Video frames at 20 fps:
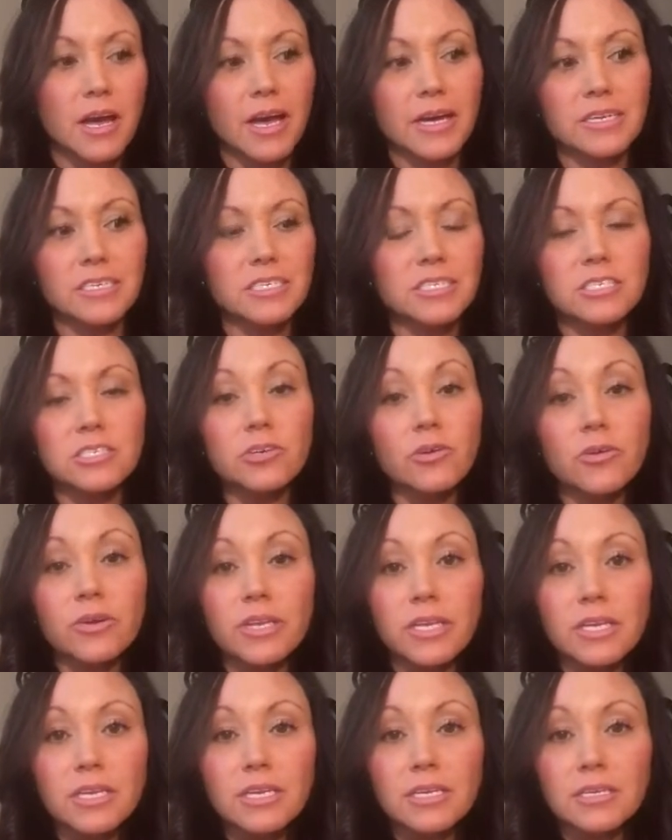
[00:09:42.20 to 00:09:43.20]
I just don't
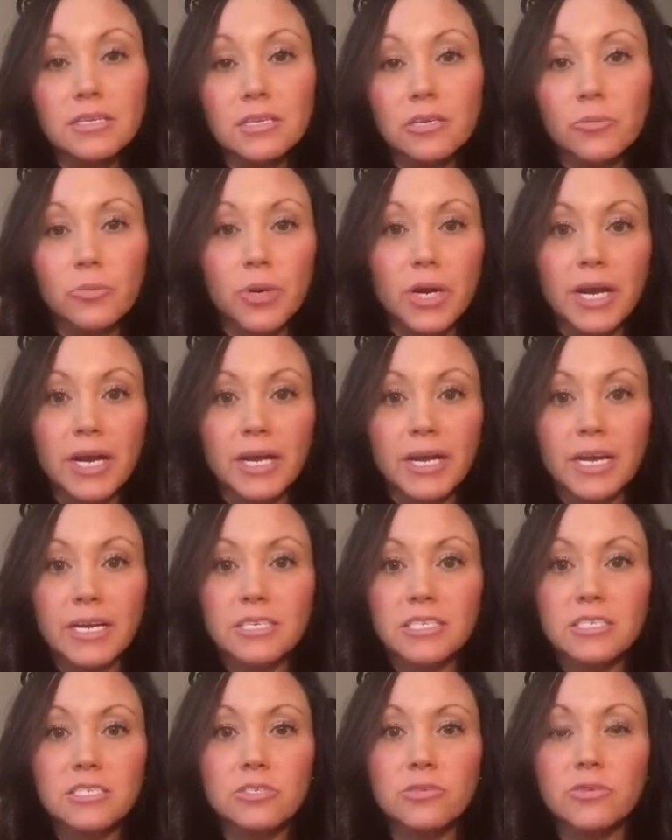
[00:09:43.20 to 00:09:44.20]
eat the bread.
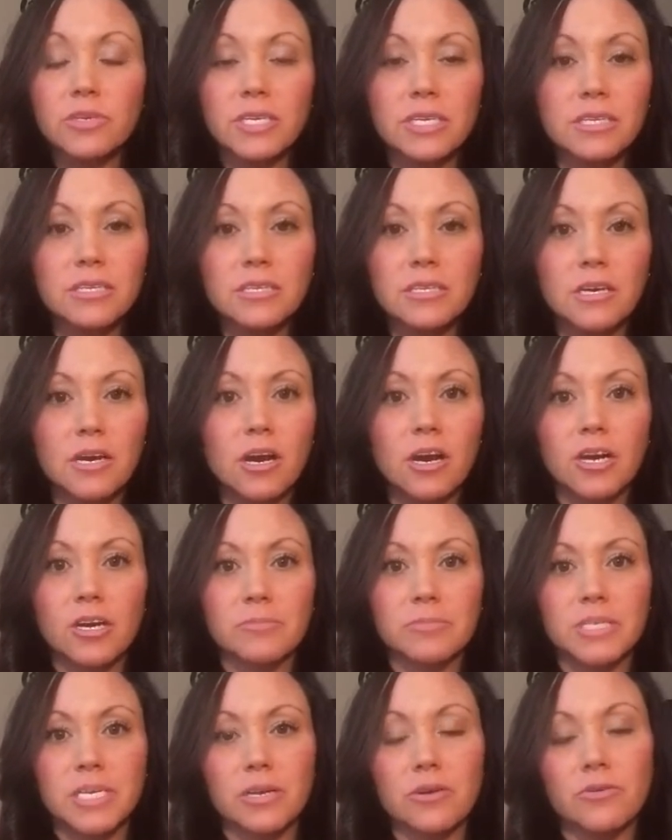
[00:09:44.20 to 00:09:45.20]
I just don't eat the
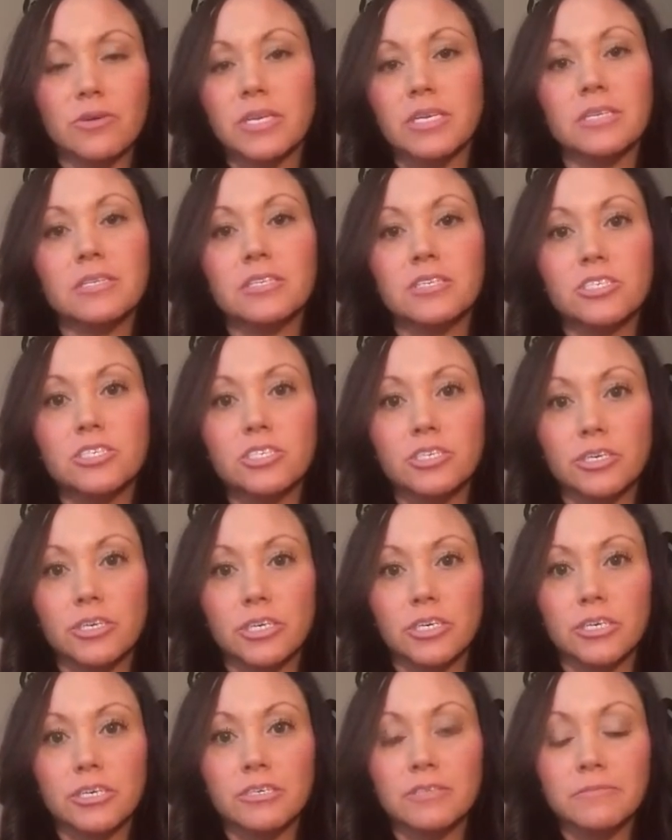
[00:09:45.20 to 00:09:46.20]
carbs. I don't eat the
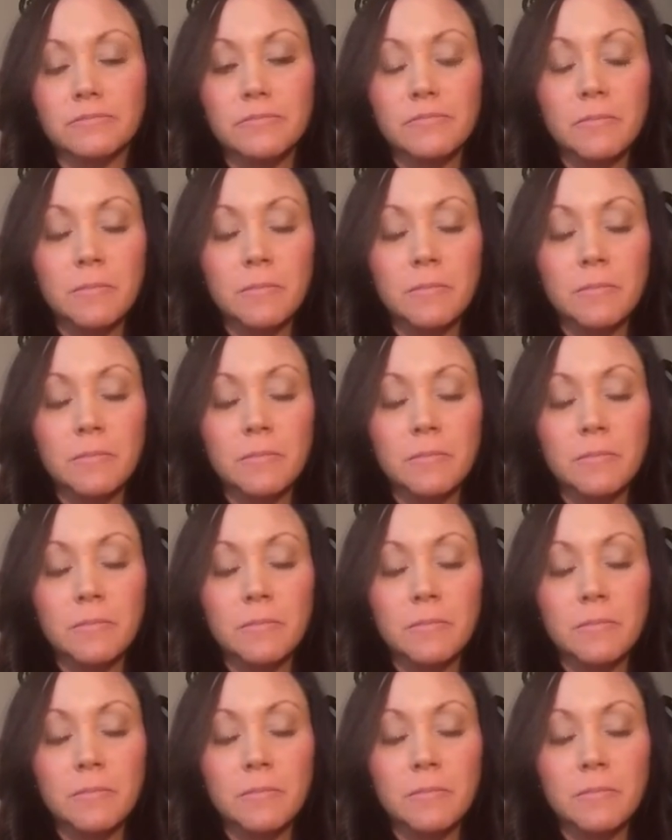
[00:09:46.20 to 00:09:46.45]
sugar.